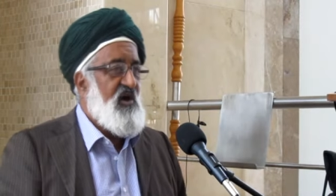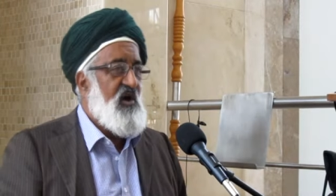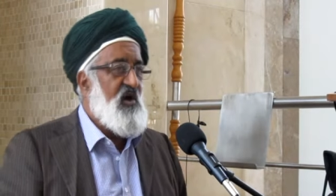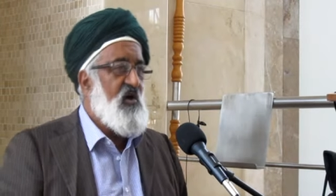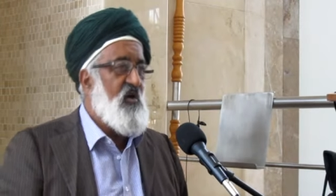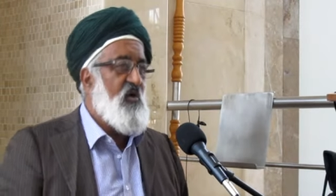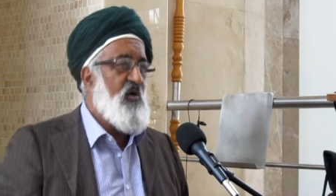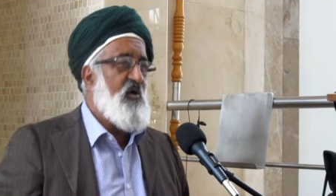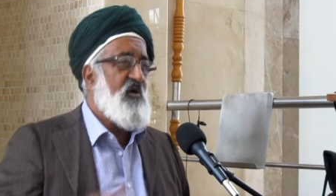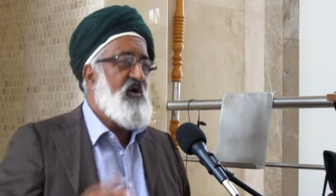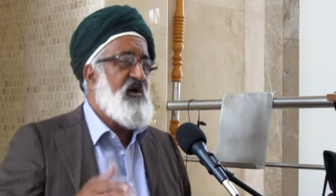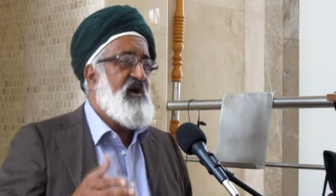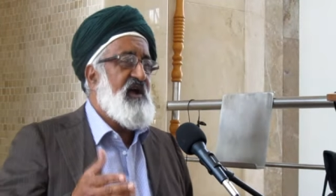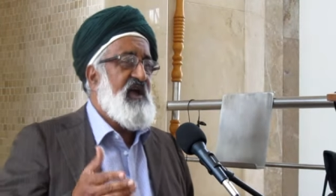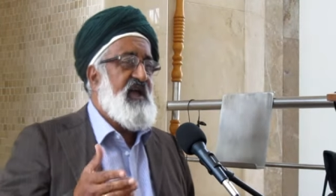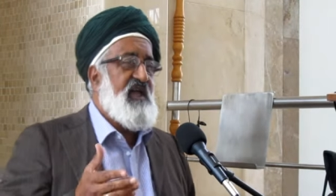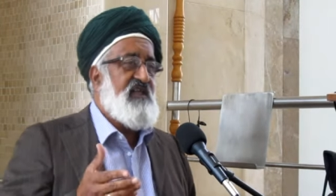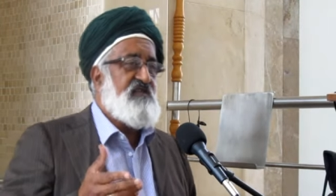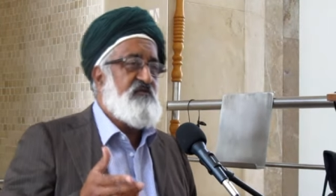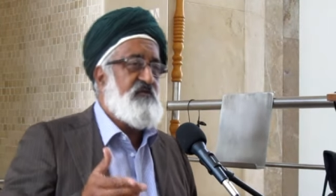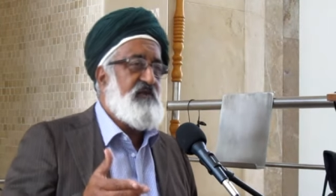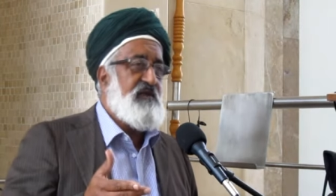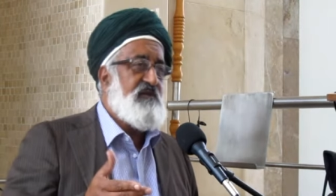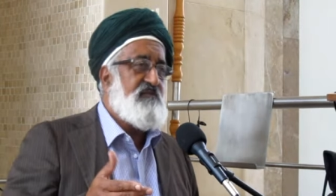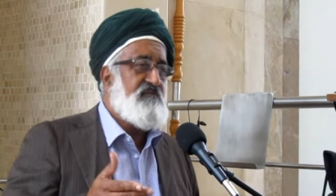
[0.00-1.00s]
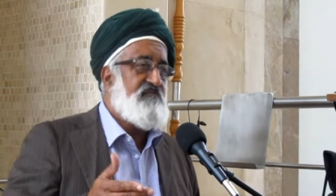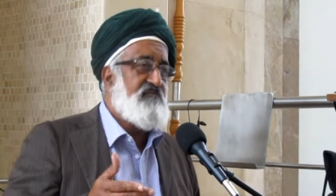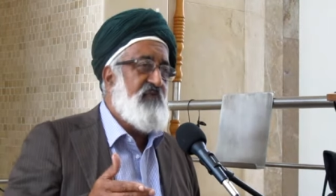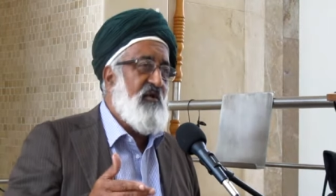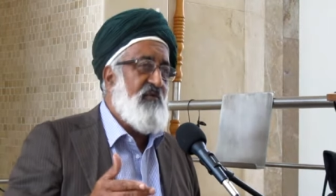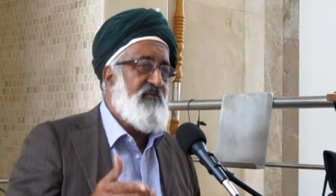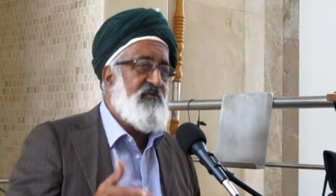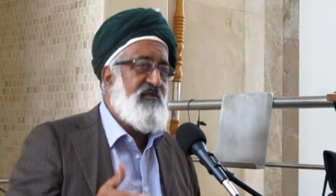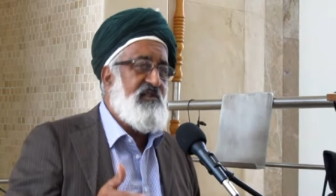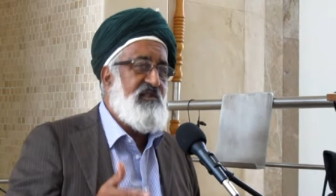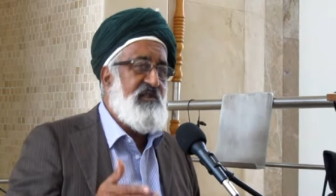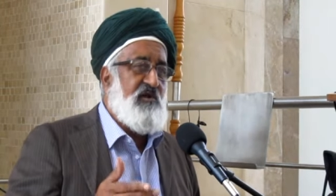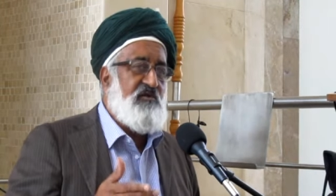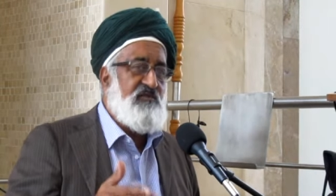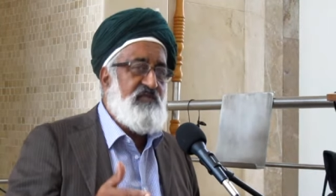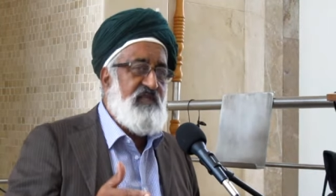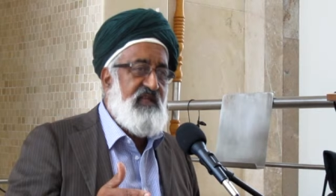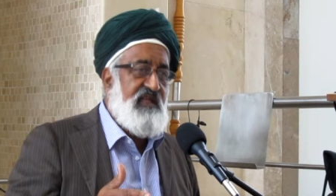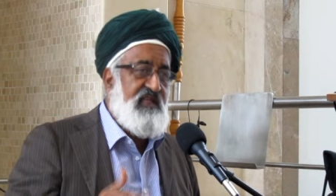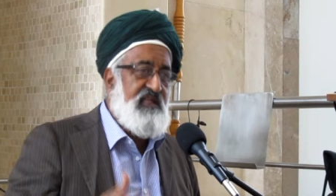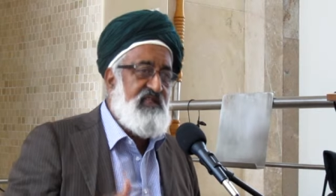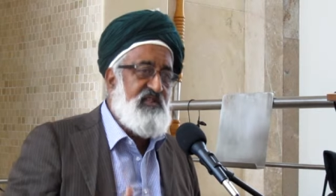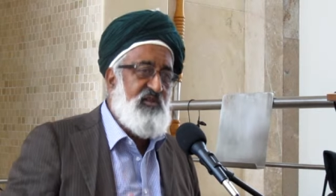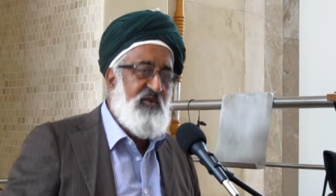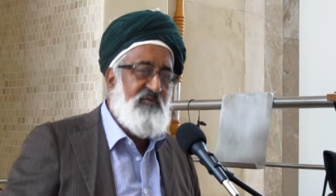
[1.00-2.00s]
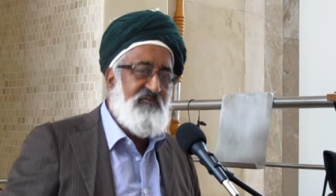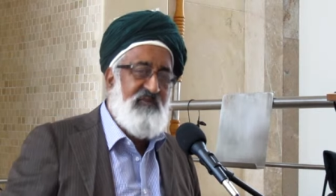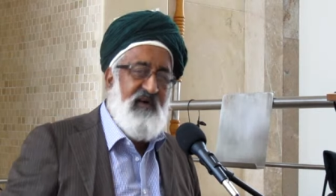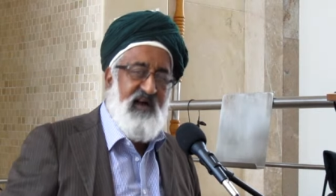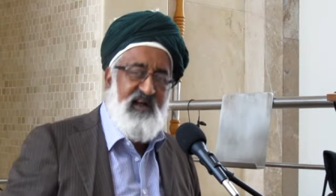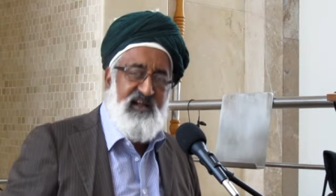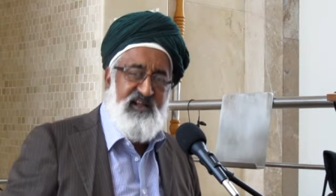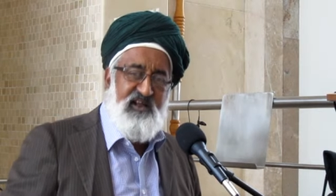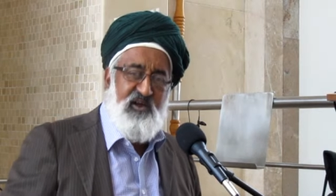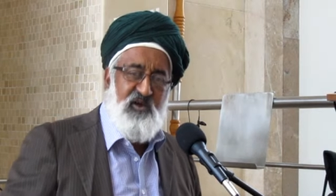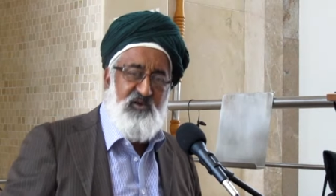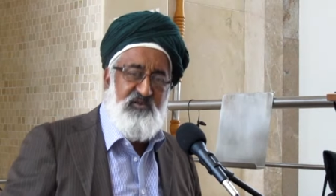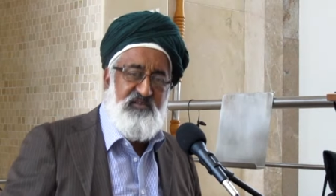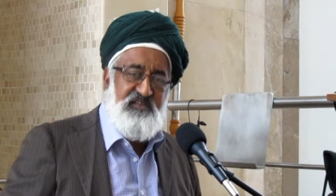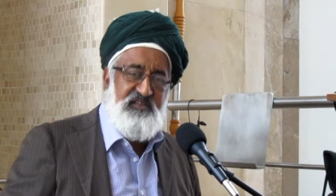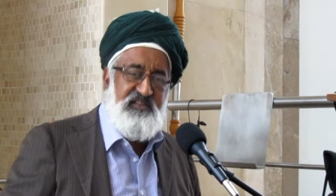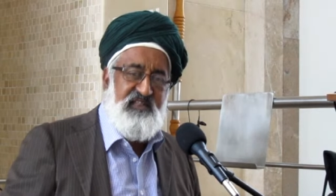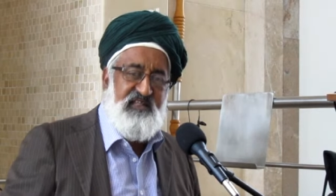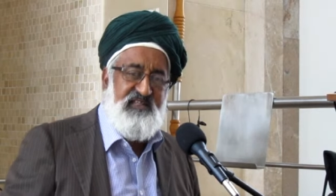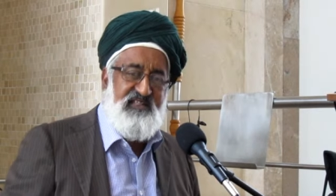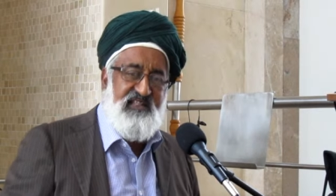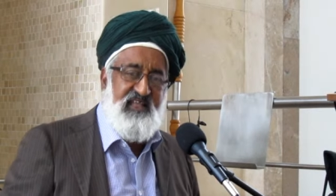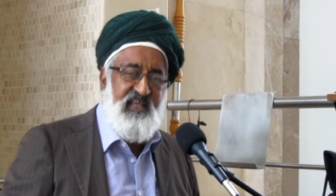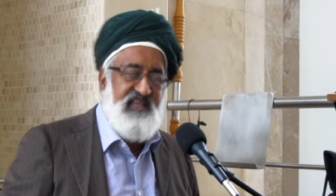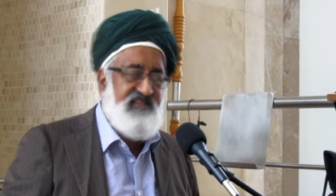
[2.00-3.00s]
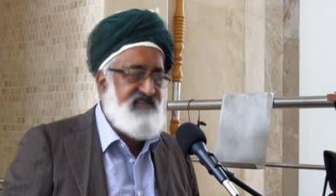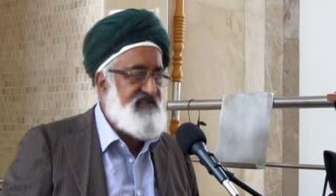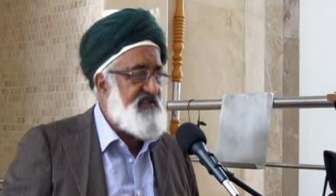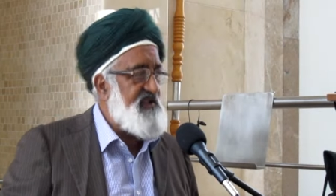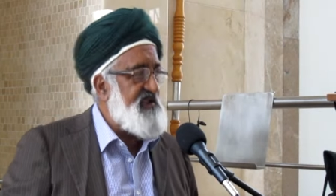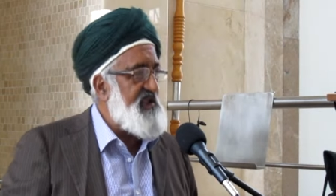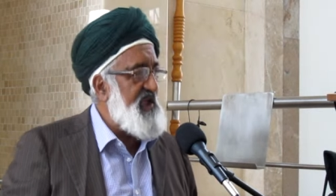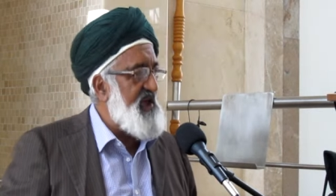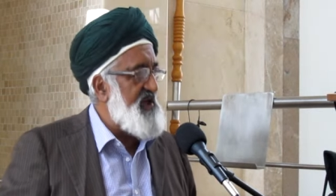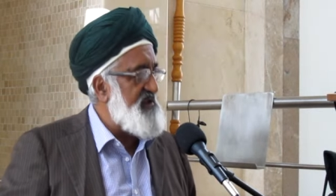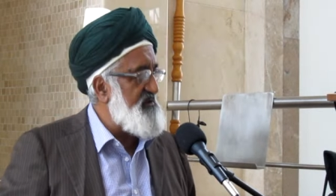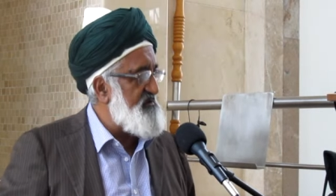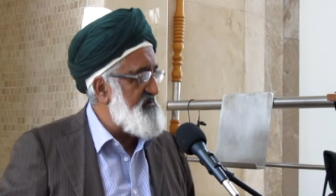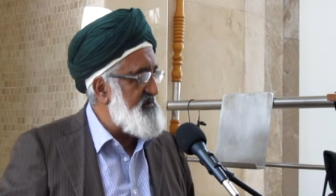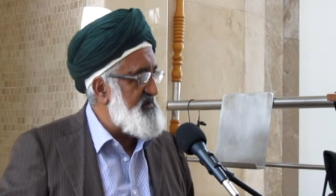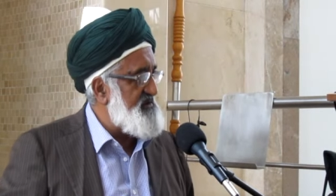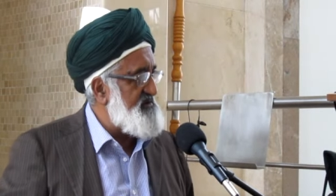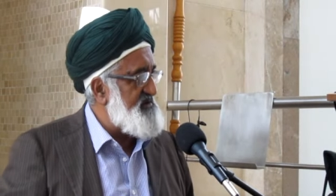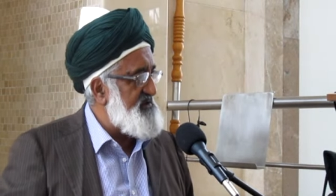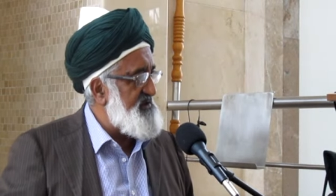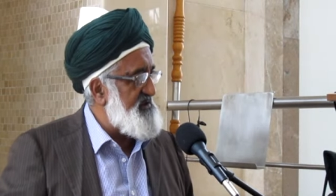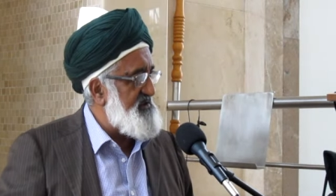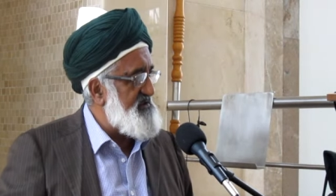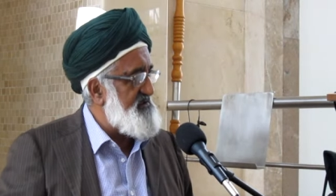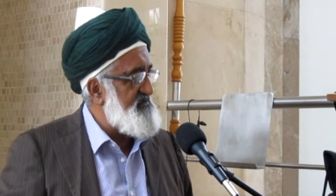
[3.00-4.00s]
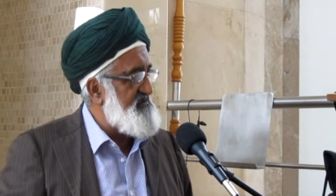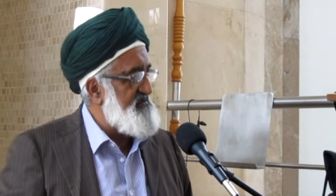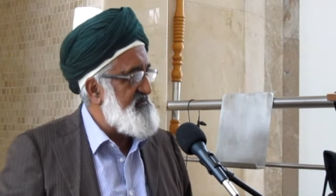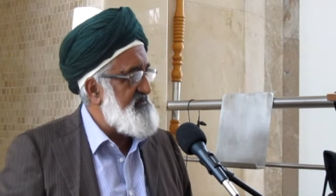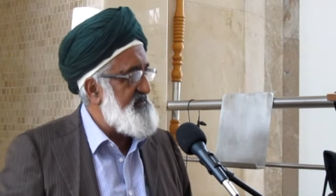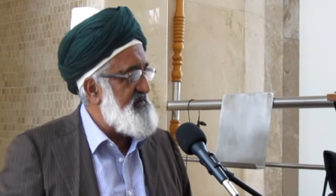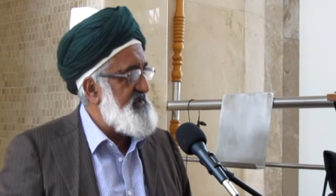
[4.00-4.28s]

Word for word: or as we popularly on the Indo-Pak continent as the Garawin Sharif.